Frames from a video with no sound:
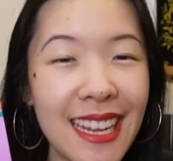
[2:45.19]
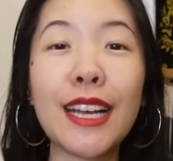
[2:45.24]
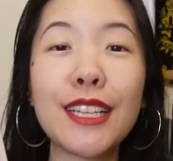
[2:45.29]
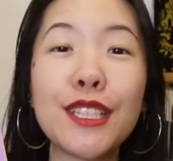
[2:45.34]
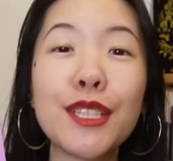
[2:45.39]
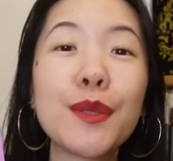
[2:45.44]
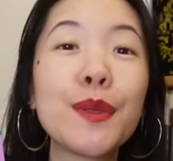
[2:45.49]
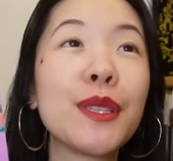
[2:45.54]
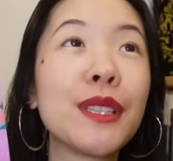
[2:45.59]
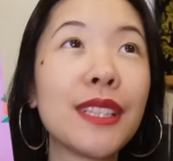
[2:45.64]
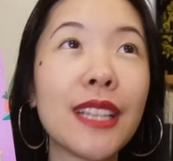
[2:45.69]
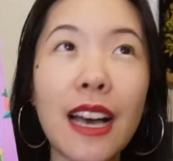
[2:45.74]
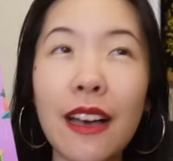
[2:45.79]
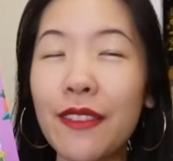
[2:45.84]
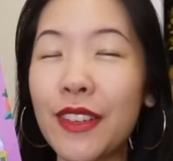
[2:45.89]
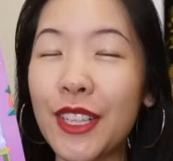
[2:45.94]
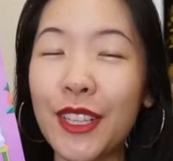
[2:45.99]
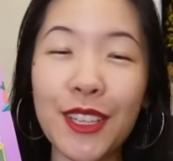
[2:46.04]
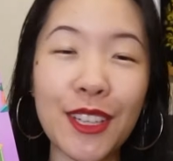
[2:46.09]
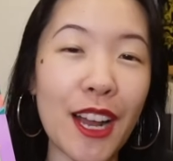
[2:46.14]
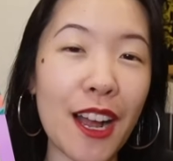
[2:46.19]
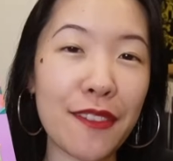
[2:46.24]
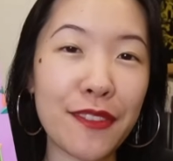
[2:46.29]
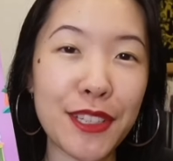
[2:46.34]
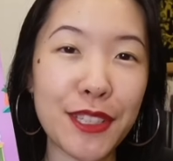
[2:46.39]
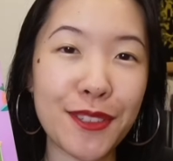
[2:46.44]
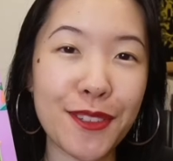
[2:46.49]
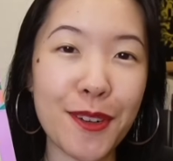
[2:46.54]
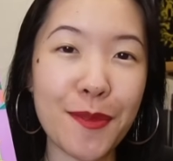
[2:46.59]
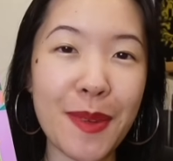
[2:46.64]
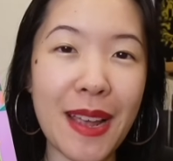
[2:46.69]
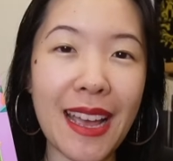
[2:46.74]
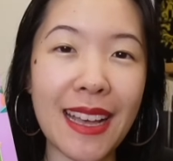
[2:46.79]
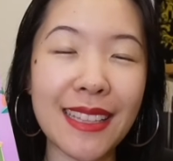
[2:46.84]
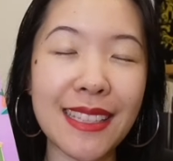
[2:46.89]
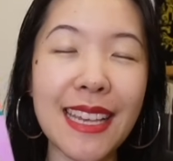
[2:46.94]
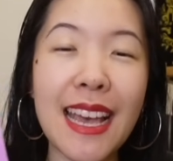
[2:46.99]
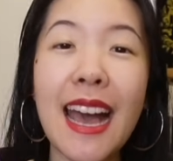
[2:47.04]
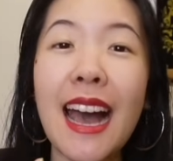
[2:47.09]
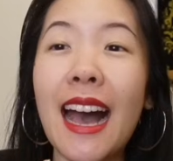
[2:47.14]
I do love a good office
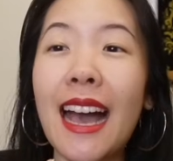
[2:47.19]
romance.